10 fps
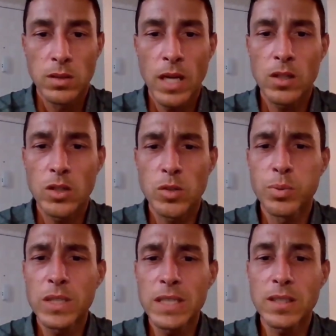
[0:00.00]
Senators,
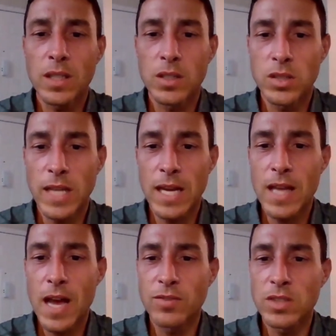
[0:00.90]
please
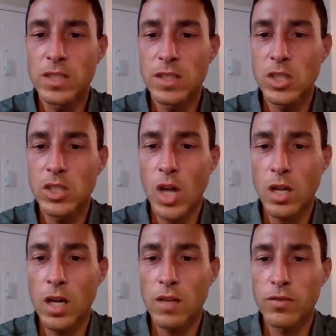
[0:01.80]
understand the FCC
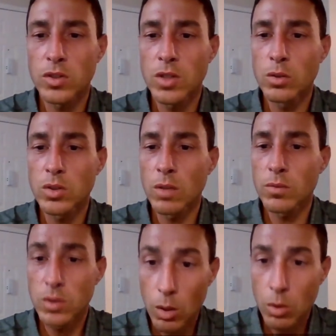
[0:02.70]
shot clock for
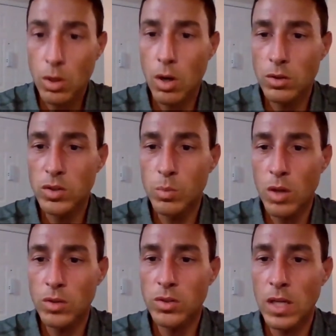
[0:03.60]
so-called
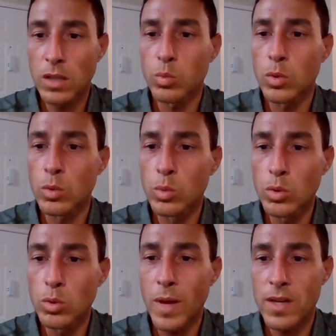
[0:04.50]
small cells were
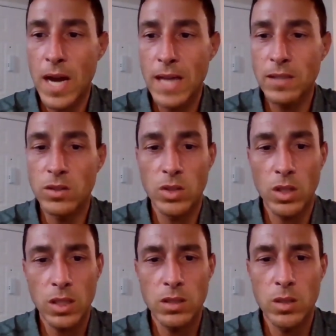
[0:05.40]
ruled by the Ninth
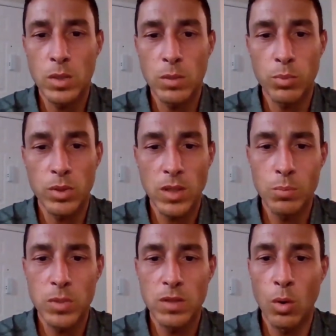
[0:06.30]
Circuit to be
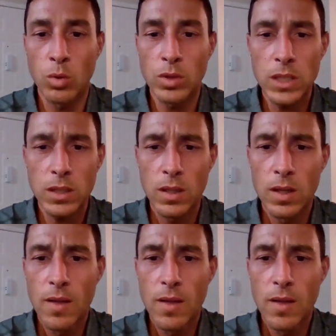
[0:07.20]
presumptive only.